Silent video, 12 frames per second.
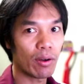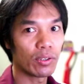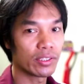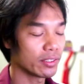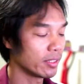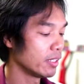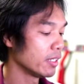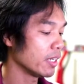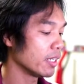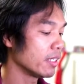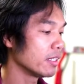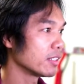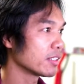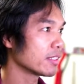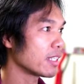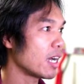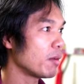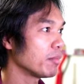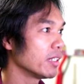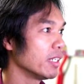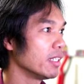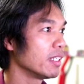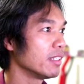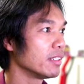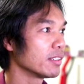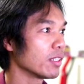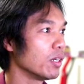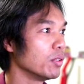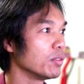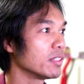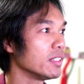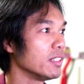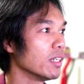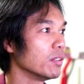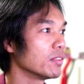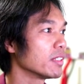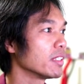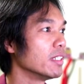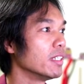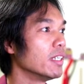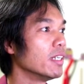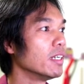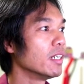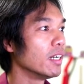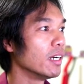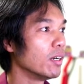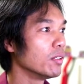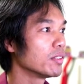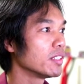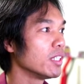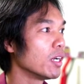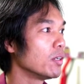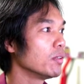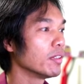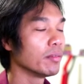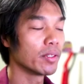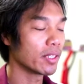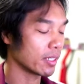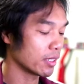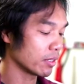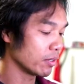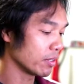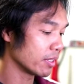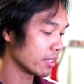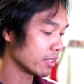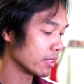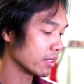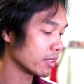hours. And then there's stop, and then there's O T Uh, OTO, we're not gonna go there.